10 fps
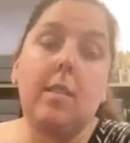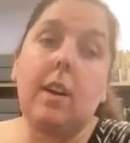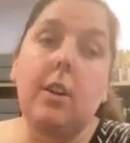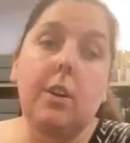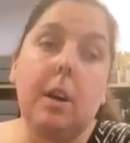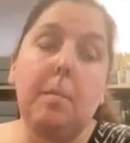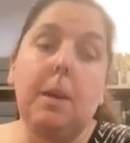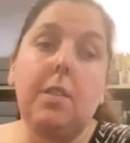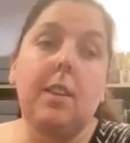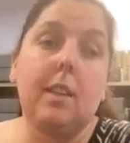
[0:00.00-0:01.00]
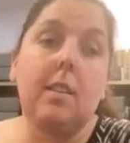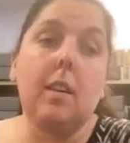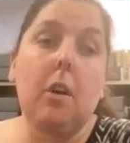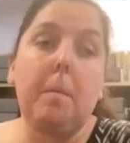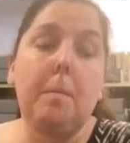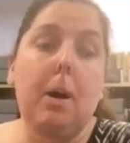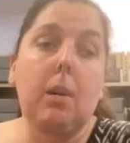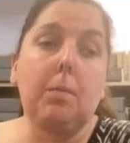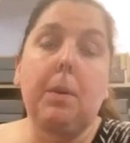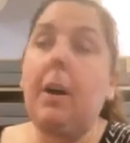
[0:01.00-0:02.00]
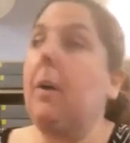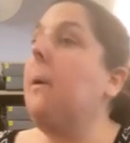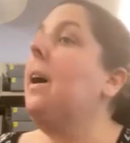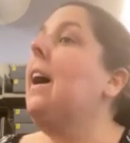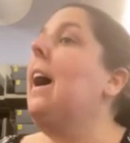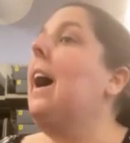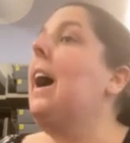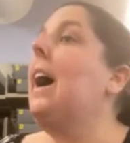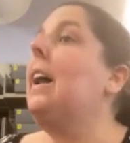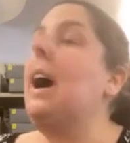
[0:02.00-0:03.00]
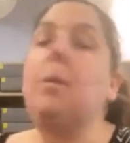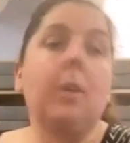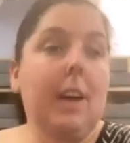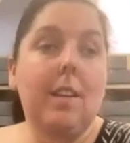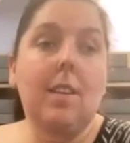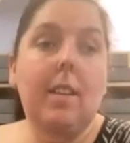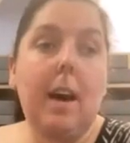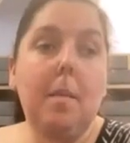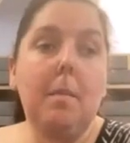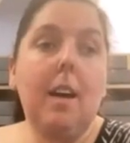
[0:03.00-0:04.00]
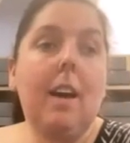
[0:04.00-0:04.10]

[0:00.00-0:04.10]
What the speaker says: and your numbers into the comment box below, and I will get to them.